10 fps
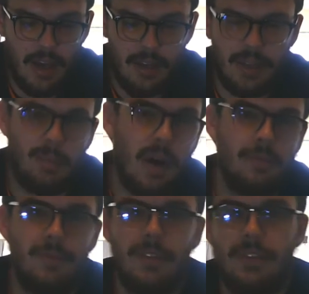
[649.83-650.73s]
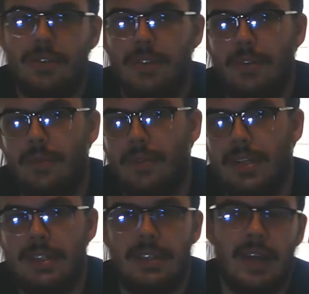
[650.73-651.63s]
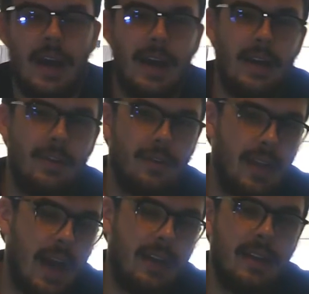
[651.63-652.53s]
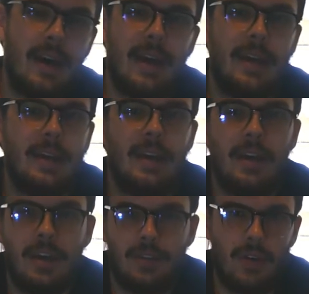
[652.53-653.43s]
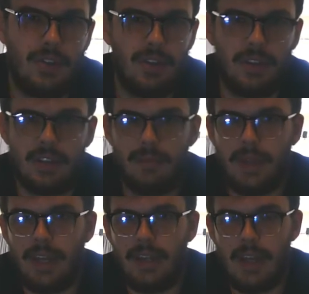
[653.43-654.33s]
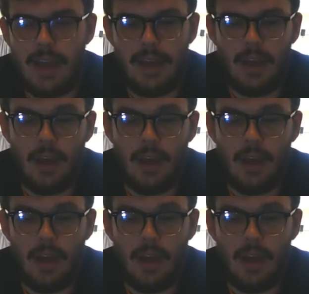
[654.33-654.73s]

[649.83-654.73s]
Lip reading: they probably shouldn't do this diet or that diet. So I should explain that.